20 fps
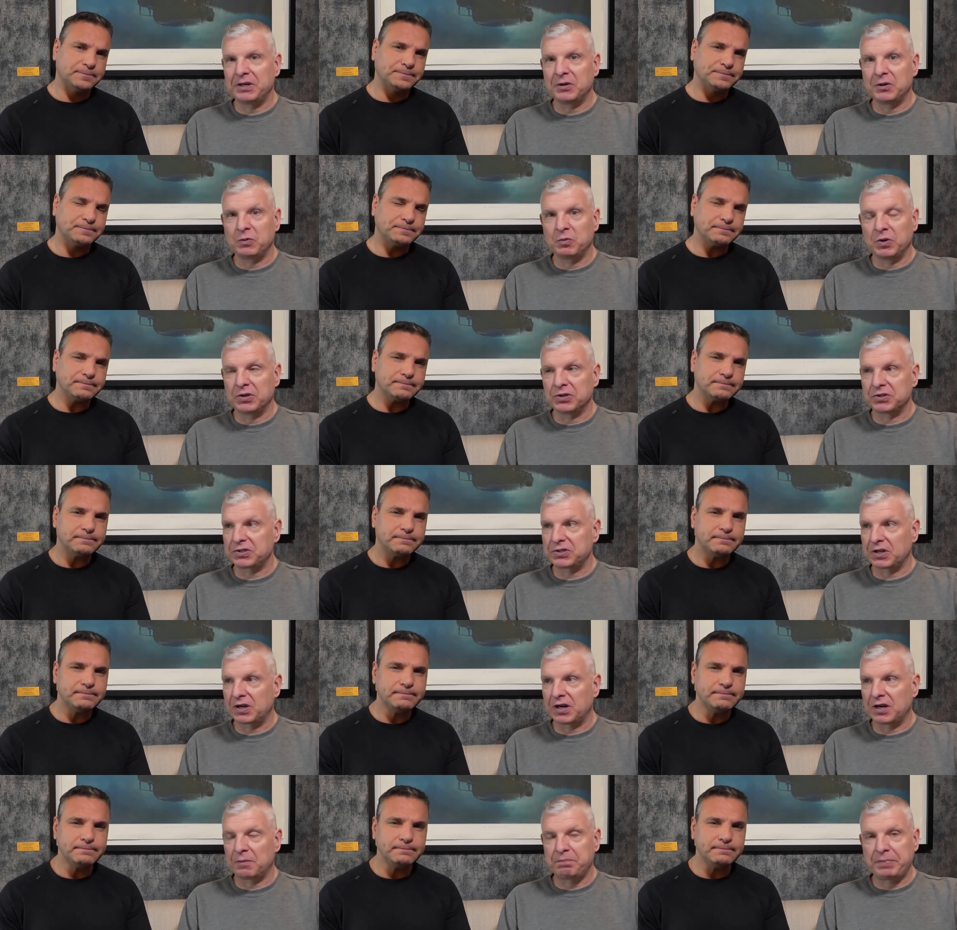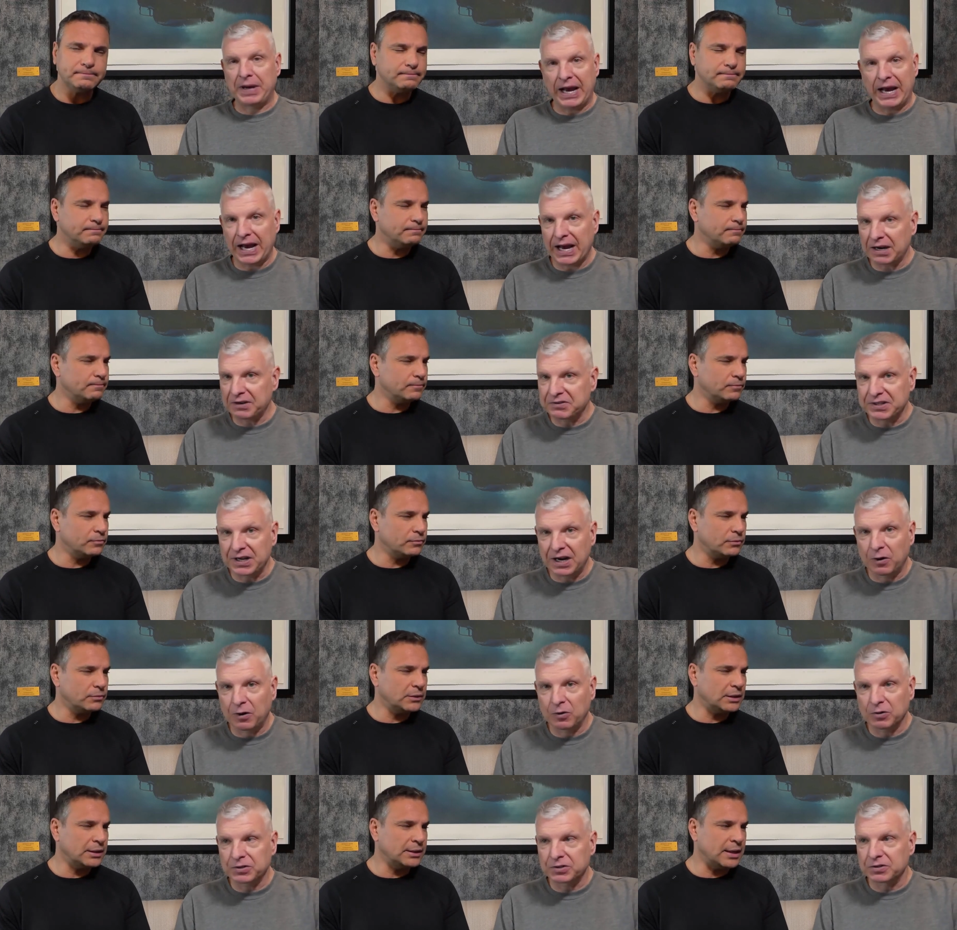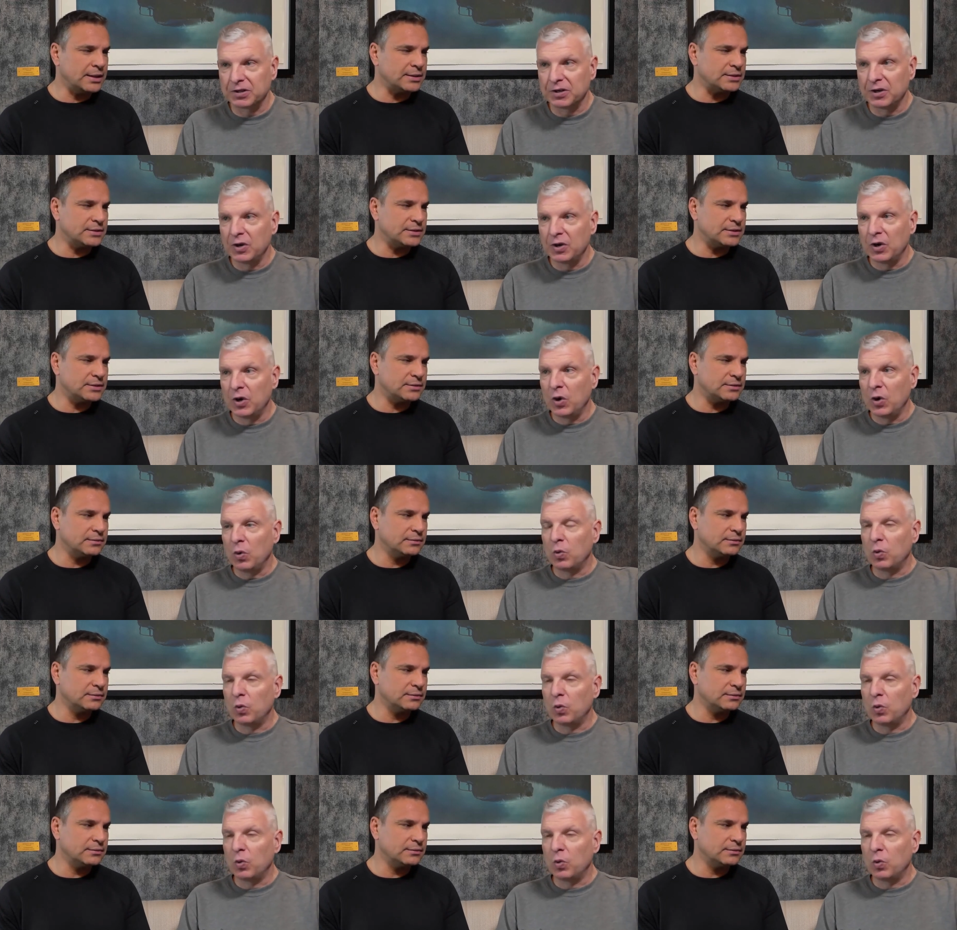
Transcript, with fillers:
Speaker 1: It was uh, packed out. Yes.